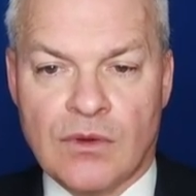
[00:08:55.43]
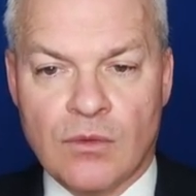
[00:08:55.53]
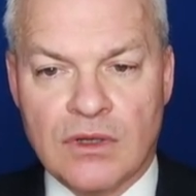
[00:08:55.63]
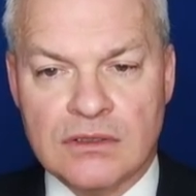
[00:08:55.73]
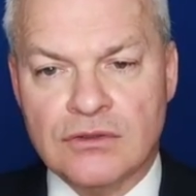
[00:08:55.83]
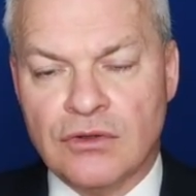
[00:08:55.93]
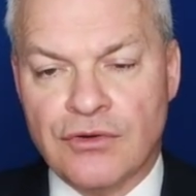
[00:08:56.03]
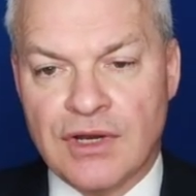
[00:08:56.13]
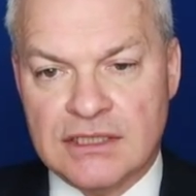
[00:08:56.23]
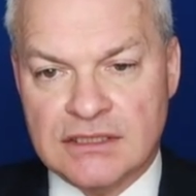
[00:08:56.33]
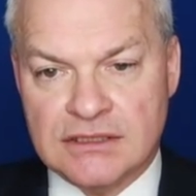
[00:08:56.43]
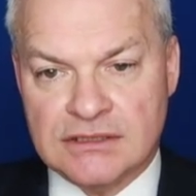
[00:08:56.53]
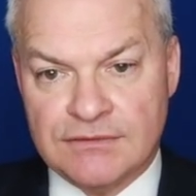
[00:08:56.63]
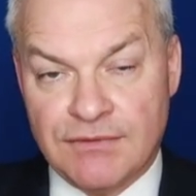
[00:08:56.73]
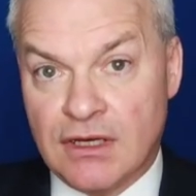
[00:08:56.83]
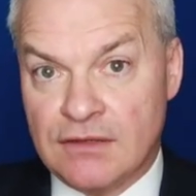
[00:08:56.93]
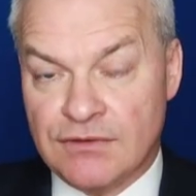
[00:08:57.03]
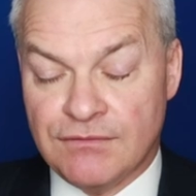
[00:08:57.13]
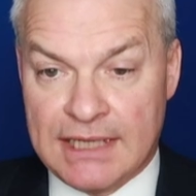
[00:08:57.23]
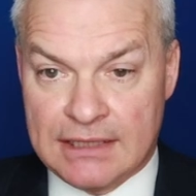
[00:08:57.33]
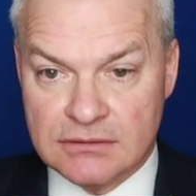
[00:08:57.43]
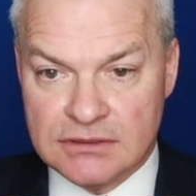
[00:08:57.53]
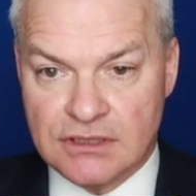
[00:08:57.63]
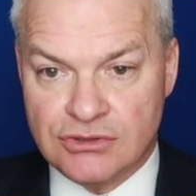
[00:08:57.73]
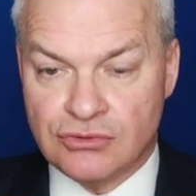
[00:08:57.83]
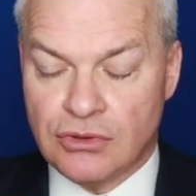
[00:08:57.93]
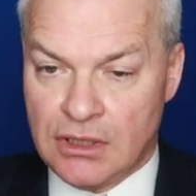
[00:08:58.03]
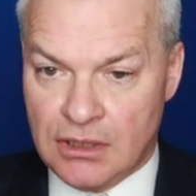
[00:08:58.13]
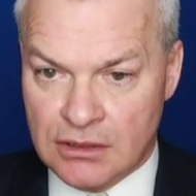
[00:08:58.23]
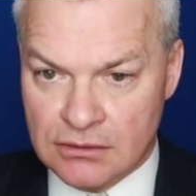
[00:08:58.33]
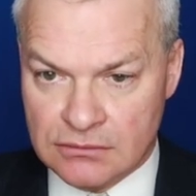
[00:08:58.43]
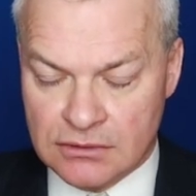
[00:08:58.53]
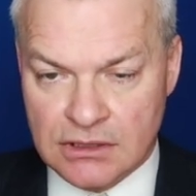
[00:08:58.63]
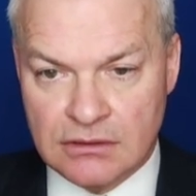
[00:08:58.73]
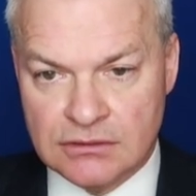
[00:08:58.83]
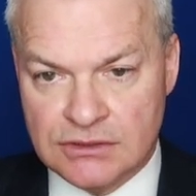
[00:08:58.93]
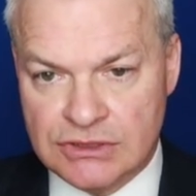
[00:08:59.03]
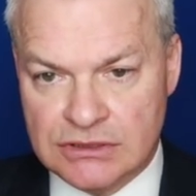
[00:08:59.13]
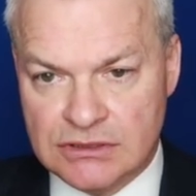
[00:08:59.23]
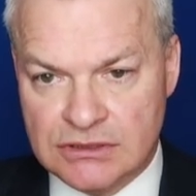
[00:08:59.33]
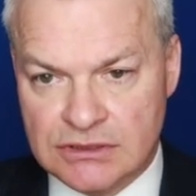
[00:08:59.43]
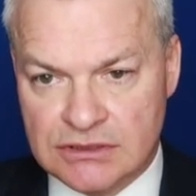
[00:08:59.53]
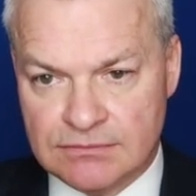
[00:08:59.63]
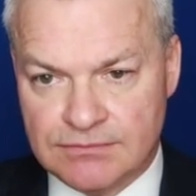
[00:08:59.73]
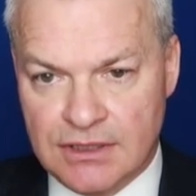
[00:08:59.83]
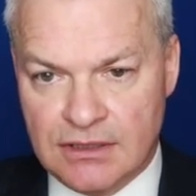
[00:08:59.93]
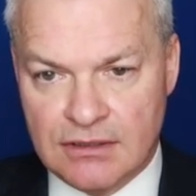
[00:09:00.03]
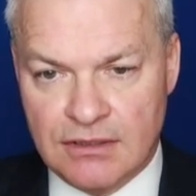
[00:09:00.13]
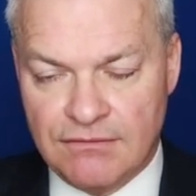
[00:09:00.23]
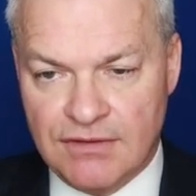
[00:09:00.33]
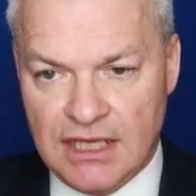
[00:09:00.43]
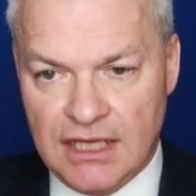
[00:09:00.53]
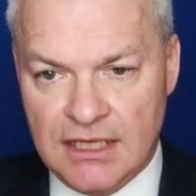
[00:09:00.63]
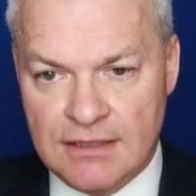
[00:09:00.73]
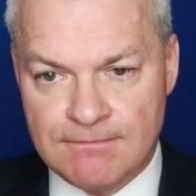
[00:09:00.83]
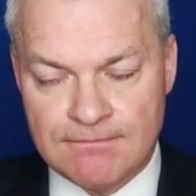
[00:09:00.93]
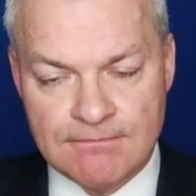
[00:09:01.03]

Well, not great. I survive the vowels. I draw only consonants, but the V